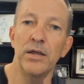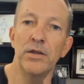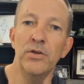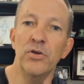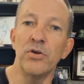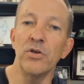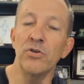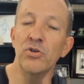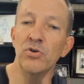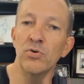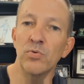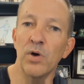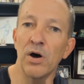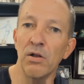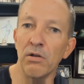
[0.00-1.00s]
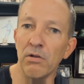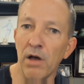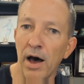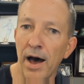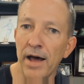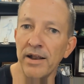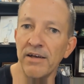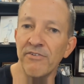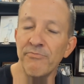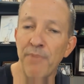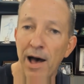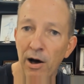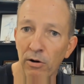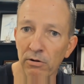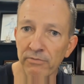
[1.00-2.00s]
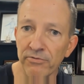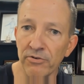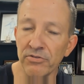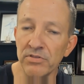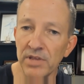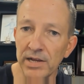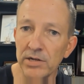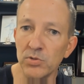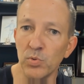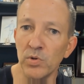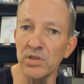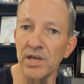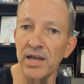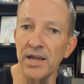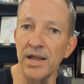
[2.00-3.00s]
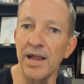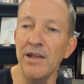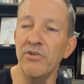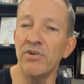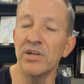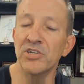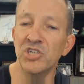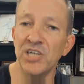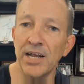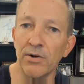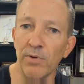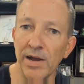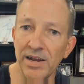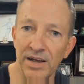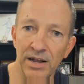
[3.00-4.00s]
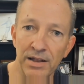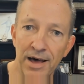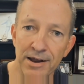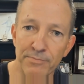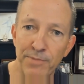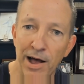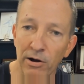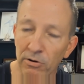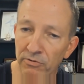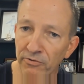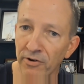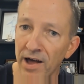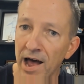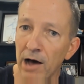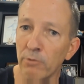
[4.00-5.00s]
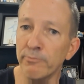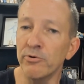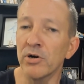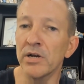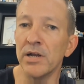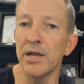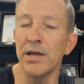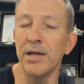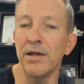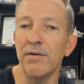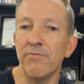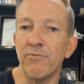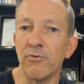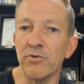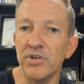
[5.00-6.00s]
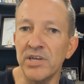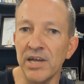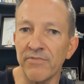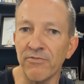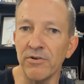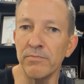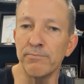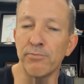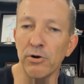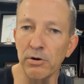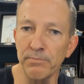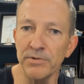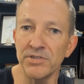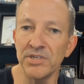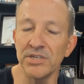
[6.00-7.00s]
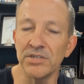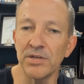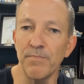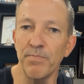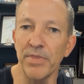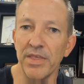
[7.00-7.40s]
you can do a lot of powerful things with it, and you can generate a lot of powerful output for different purposes.